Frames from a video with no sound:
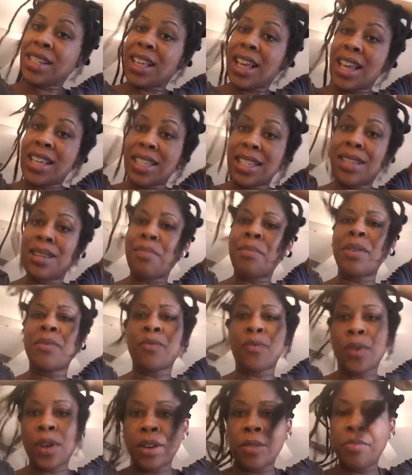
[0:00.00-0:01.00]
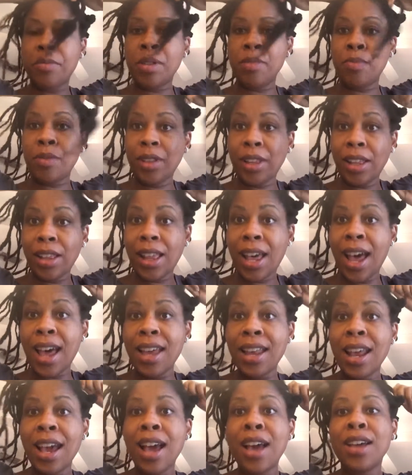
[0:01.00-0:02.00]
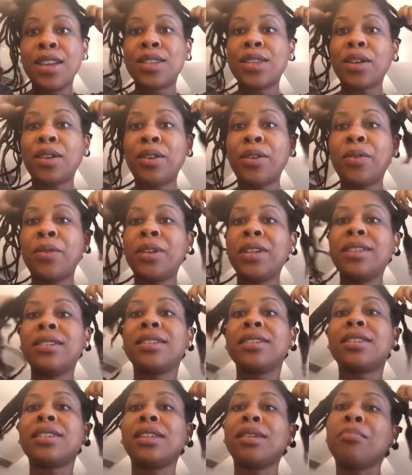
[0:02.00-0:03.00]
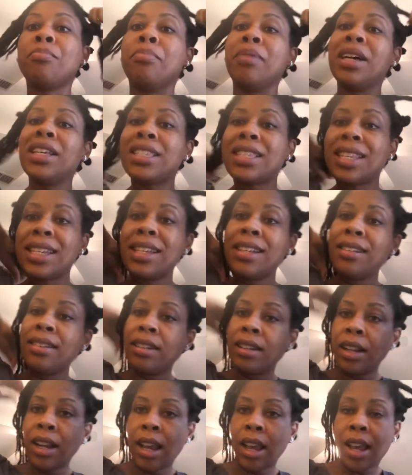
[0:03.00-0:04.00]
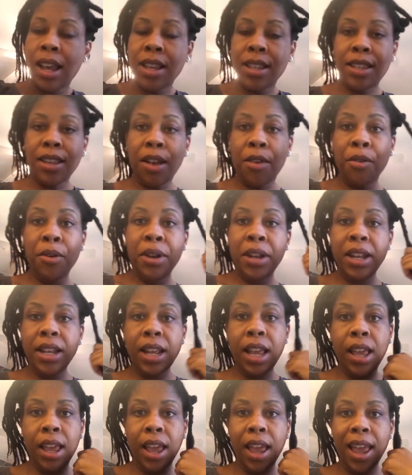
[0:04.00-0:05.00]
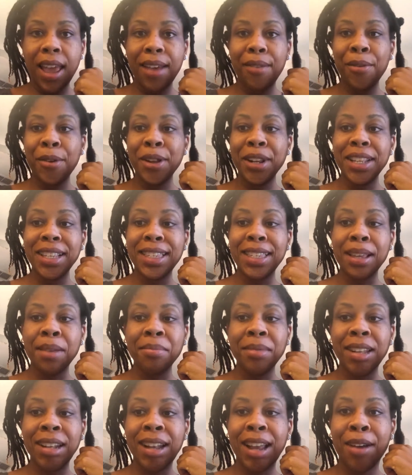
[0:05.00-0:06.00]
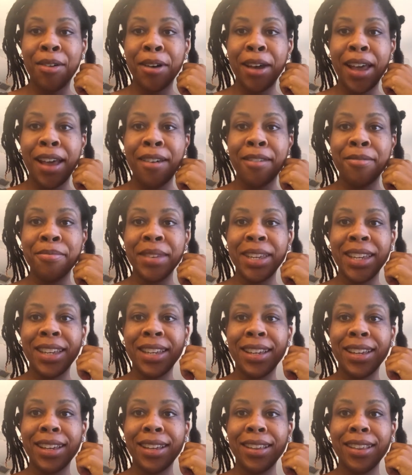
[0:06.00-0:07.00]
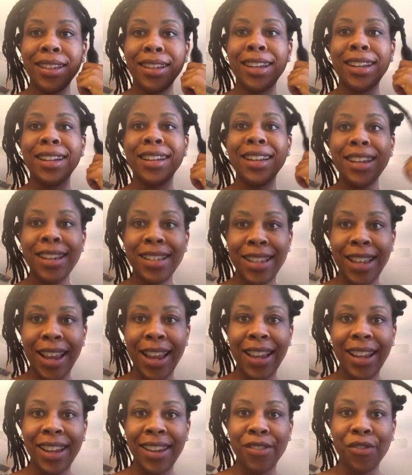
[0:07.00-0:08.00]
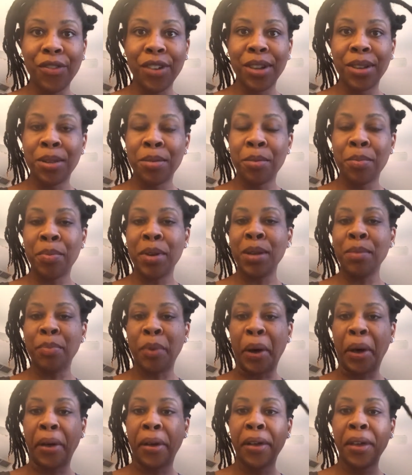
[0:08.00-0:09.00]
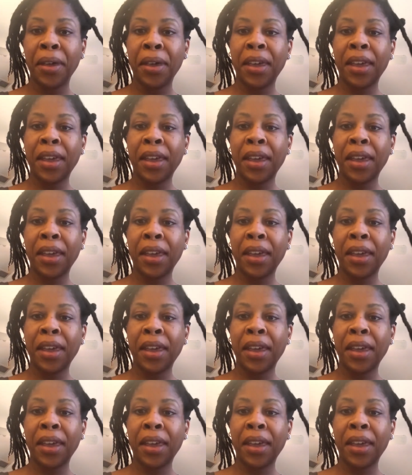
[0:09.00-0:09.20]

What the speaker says: classes. I'm in front of people a lot, so I don't want to just look busted. So I wanted something that would have me looking decent in front of the people.